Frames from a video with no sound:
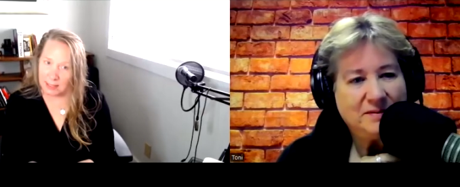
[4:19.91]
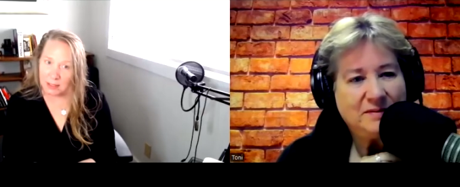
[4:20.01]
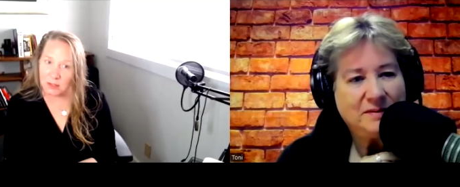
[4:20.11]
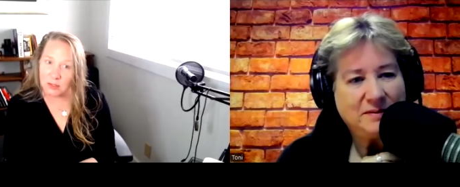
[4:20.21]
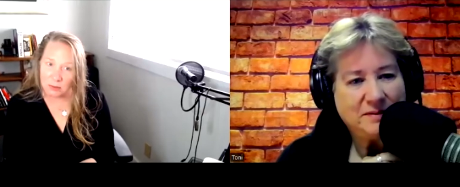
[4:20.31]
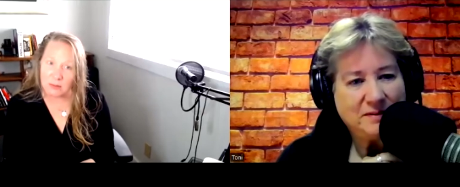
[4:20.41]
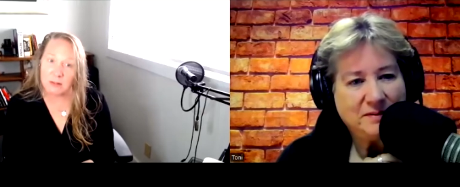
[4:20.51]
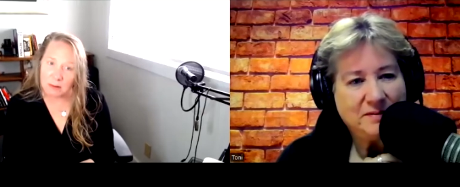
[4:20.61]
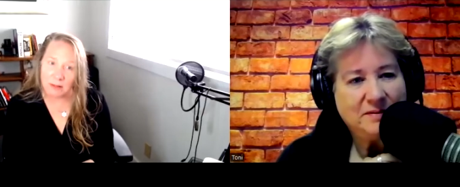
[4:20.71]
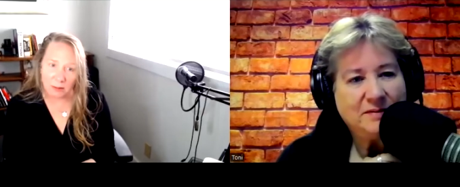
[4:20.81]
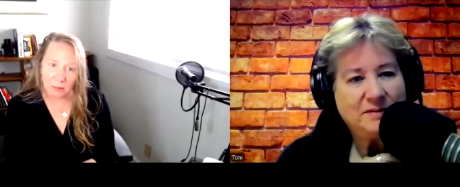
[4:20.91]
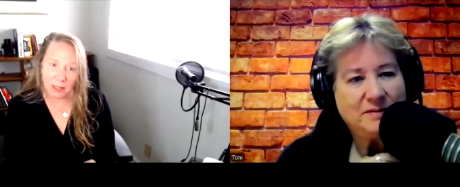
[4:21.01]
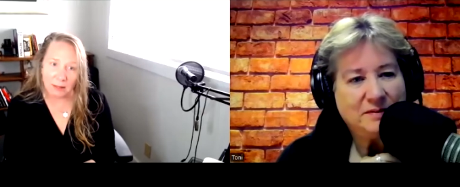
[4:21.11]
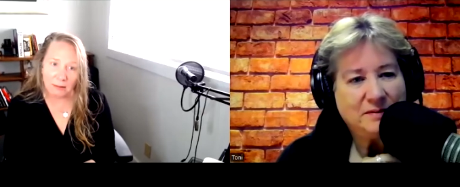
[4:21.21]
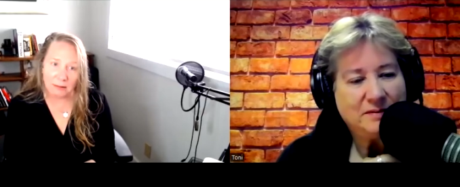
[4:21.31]
Speaker 1: the issues that
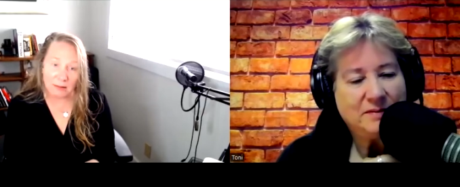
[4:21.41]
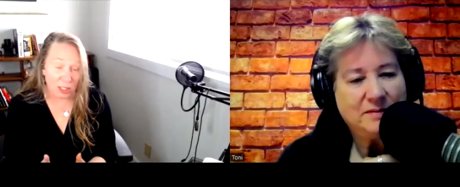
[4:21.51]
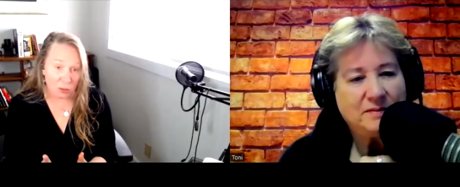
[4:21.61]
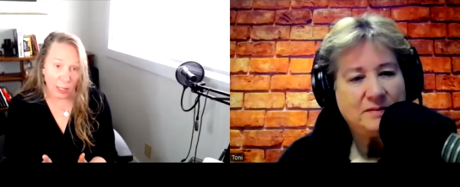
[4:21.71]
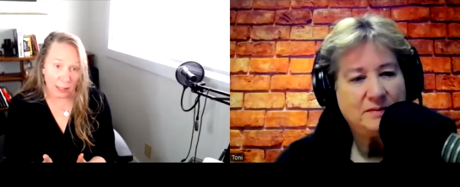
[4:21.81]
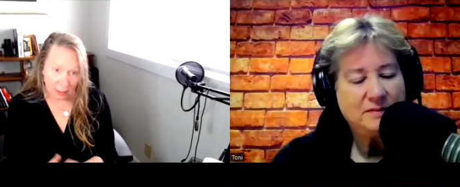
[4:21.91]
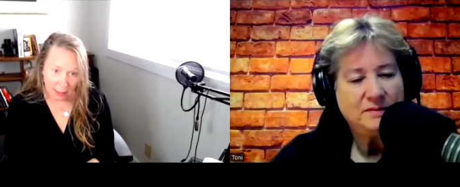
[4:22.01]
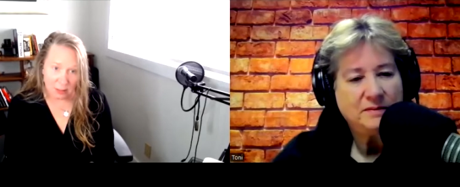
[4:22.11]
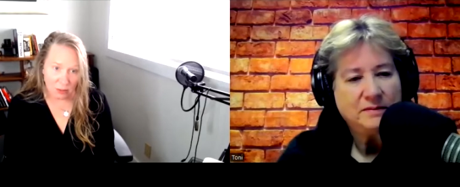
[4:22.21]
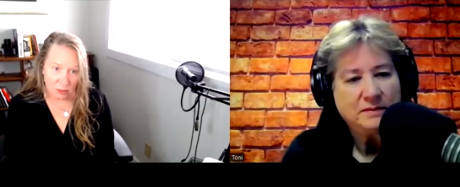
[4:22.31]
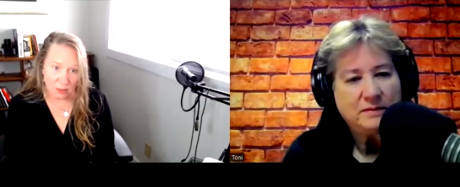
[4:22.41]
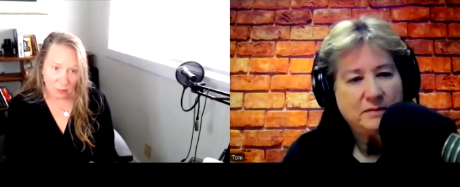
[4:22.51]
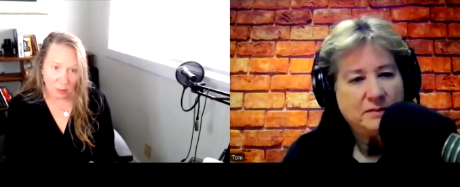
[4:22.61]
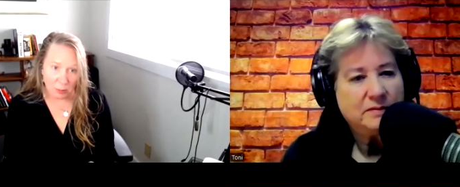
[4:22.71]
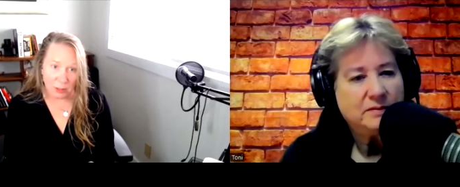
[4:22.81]
we, sexuality issues
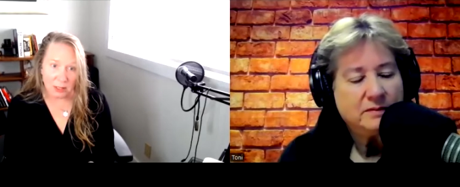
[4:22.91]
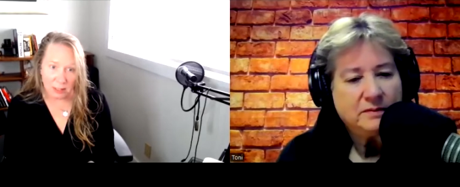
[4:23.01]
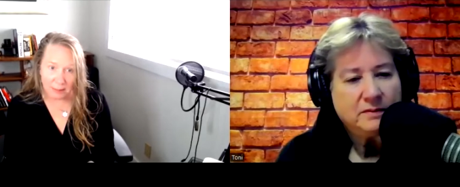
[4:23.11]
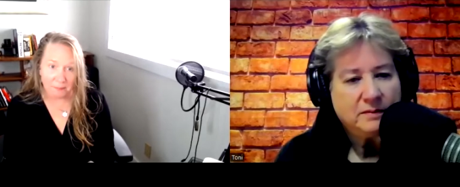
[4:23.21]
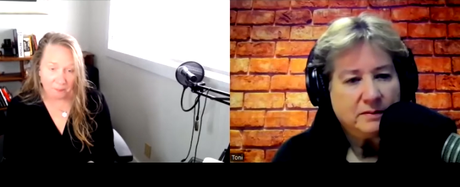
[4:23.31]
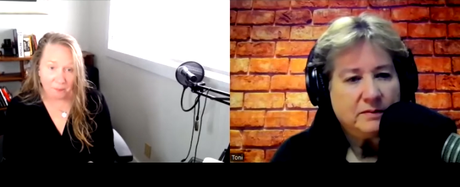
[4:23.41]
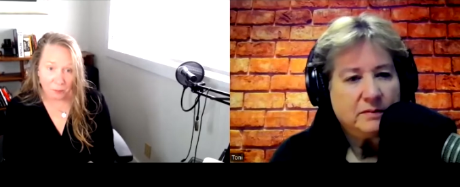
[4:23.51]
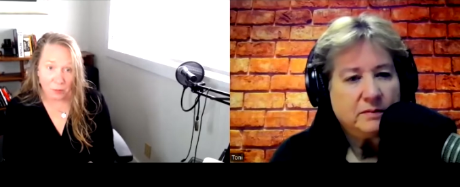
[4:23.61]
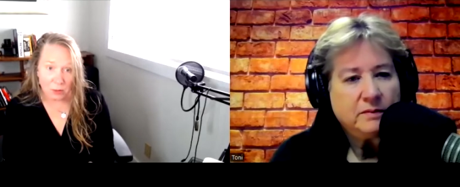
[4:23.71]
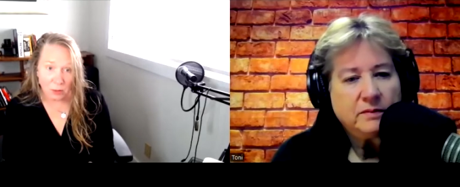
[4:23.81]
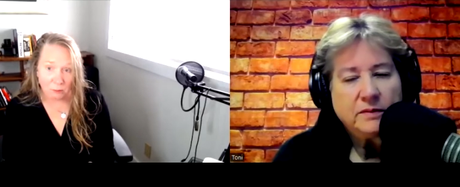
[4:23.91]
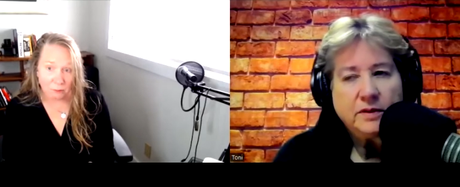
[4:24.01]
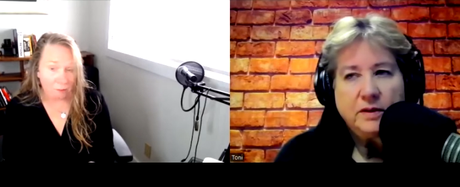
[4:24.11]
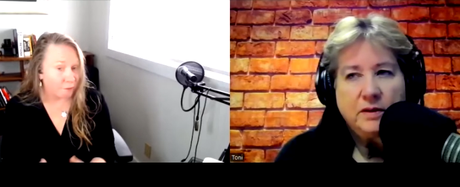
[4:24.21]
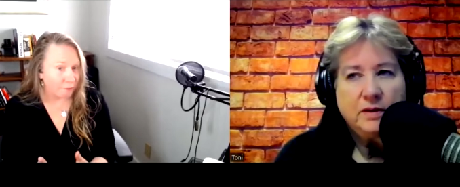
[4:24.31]
that we bring to them. So
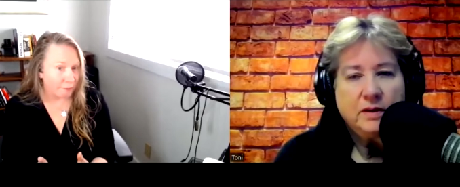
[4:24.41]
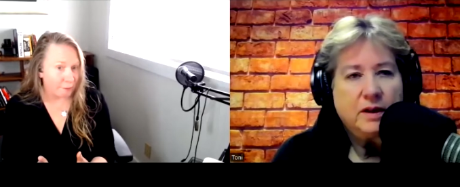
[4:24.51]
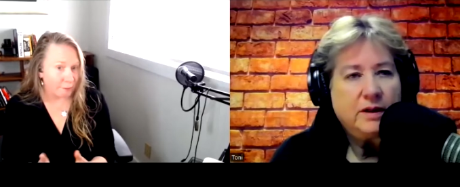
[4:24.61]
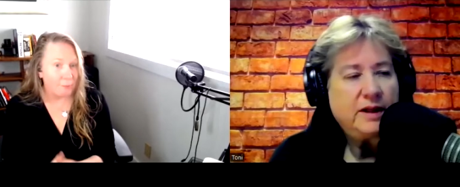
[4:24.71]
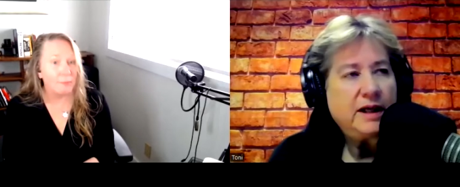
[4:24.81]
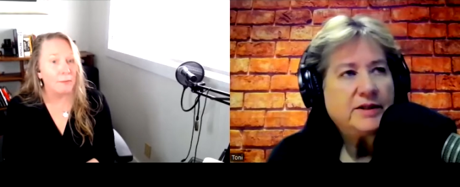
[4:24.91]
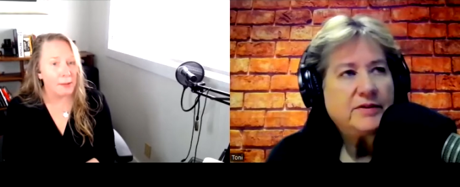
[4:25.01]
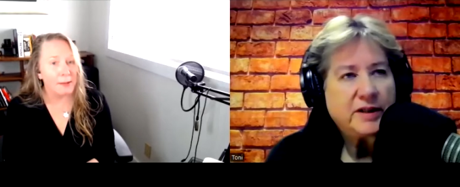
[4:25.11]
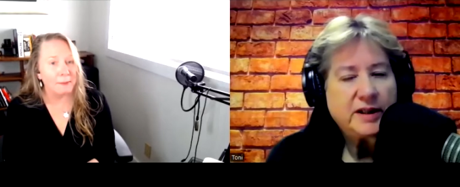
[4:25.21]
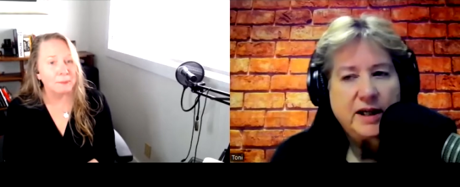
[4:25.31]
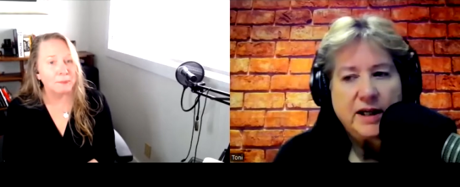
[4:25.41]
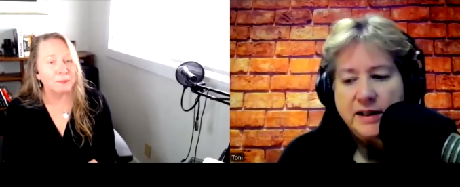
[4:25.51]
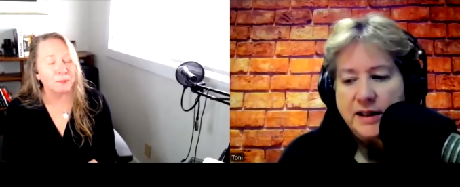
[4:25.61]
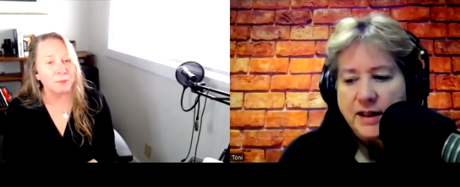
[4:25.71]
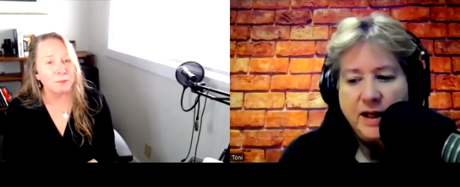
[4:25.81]
Speaker 2: that's
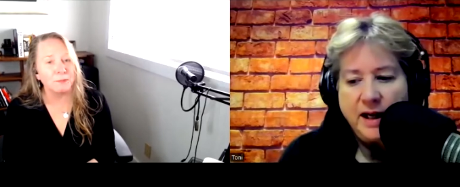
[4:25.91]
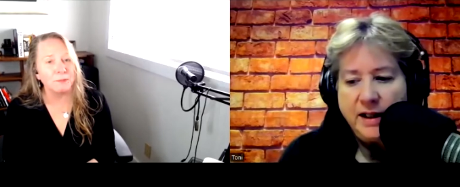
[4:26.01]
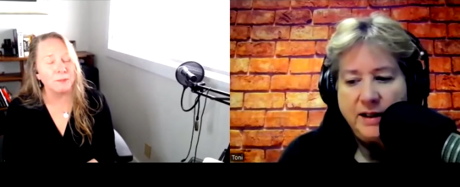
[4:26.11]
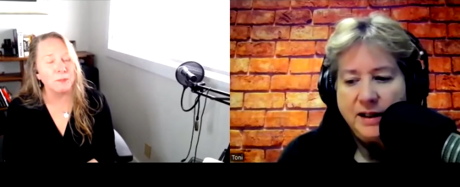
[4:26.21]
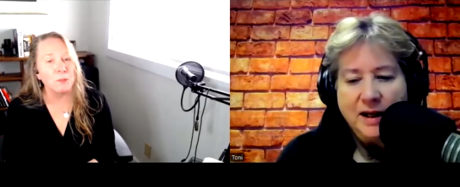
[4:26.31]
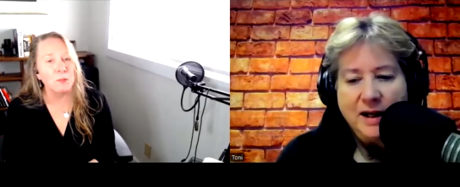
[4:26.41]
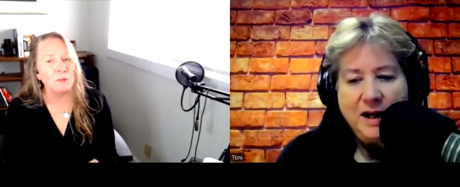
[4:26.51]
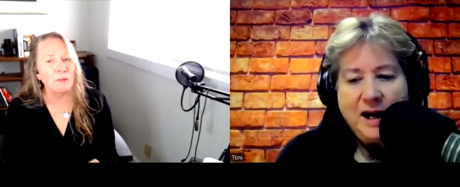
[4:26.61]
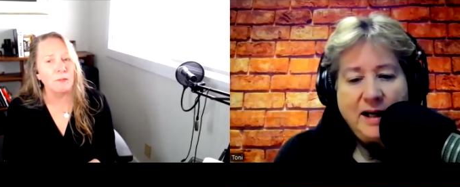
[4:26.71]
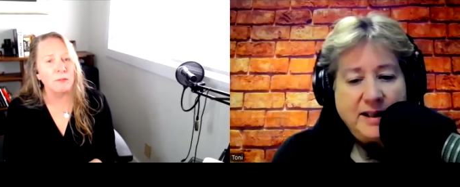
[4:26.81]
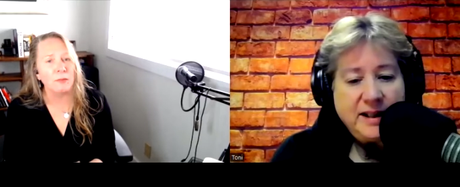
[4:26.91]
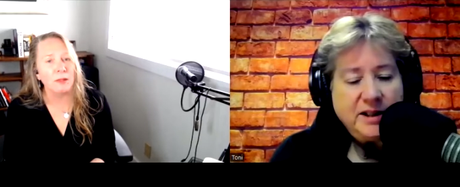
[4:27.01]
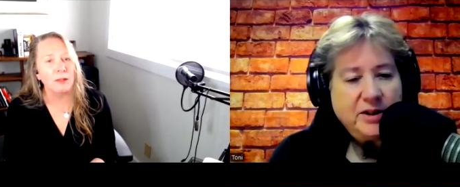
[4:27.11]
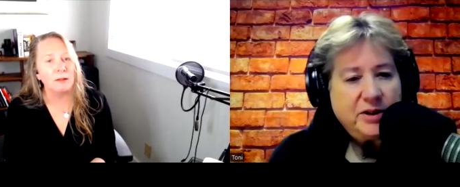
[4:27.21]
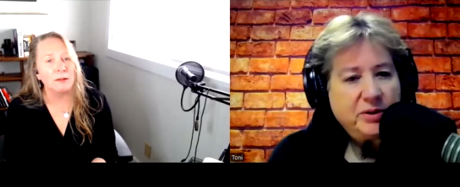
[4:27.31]
fantastic. I I
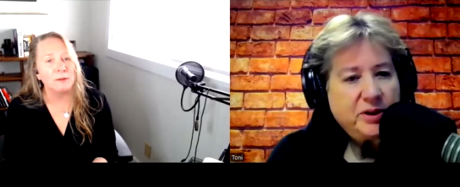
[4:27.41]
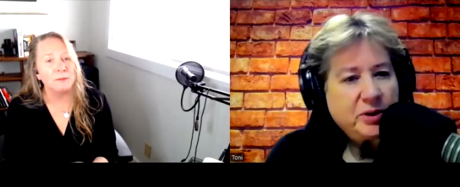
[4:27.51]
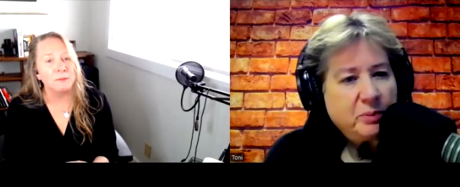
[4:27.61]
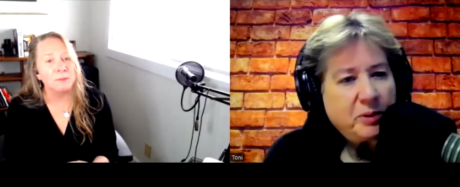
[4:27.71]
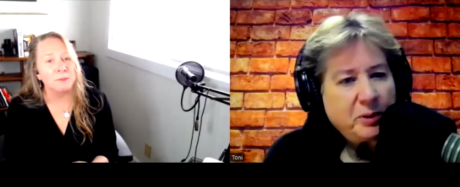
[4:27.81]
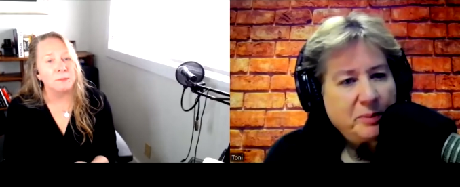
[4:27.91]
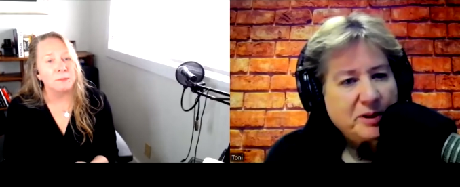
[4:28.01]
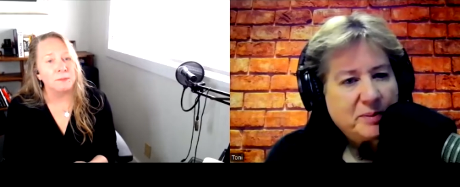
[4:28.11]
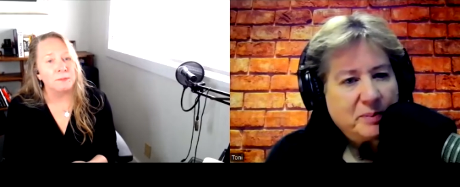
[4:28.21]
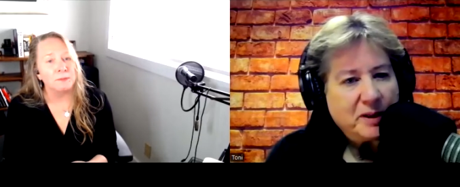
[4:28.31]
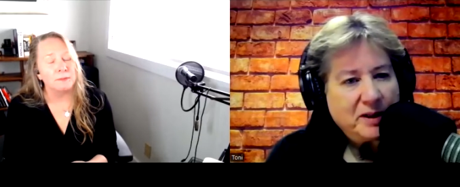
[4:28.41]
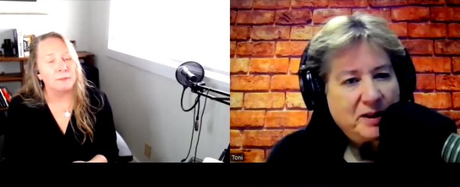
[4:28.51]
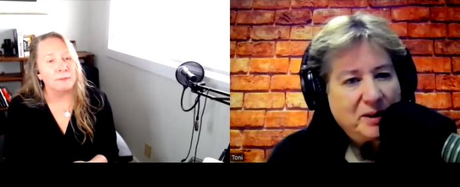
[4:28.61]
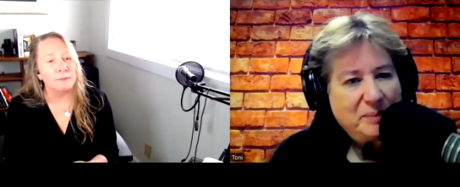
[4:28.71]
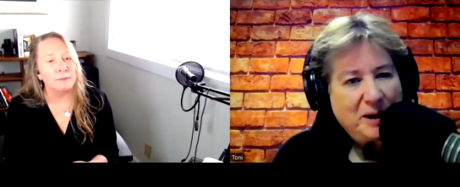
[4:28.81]
didn't do this on purpose,
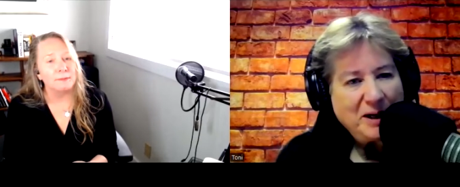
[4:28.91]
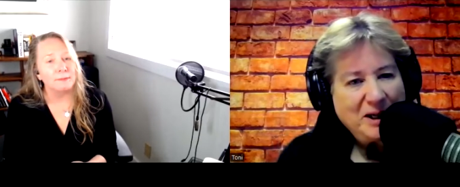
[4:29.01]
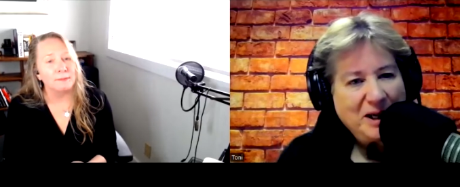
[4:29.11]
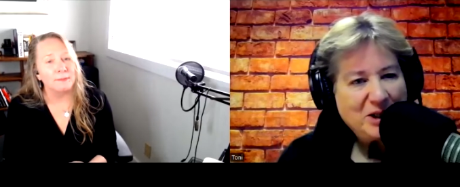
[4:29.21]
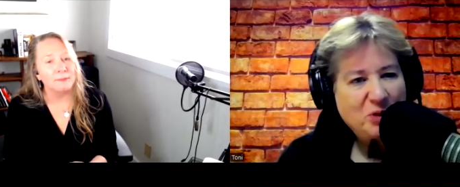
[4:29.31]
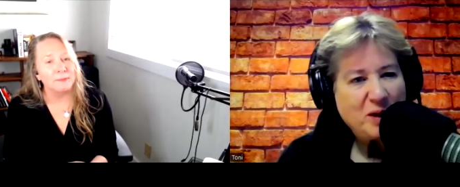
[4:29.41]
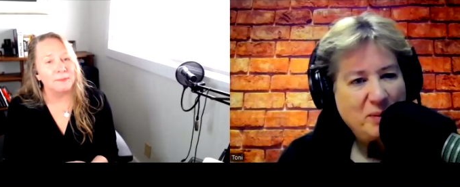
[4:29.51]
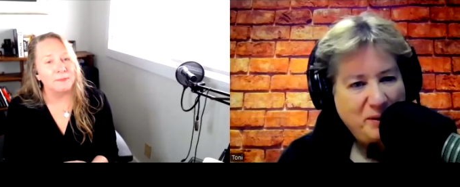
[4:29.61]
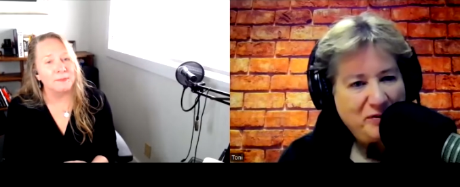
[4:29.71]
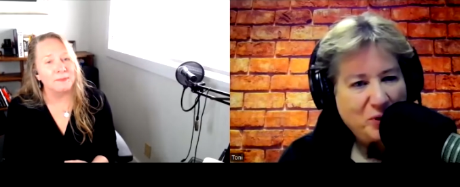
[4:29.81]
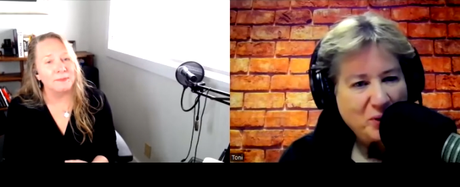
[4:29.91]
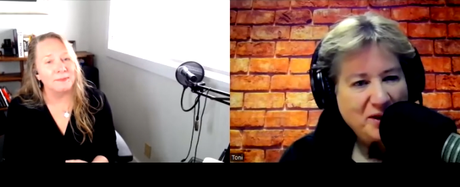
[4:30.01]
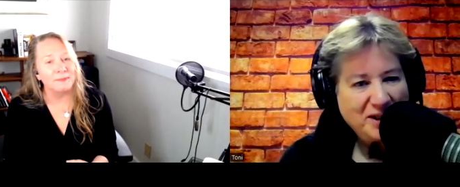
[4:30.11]
but the podcast right before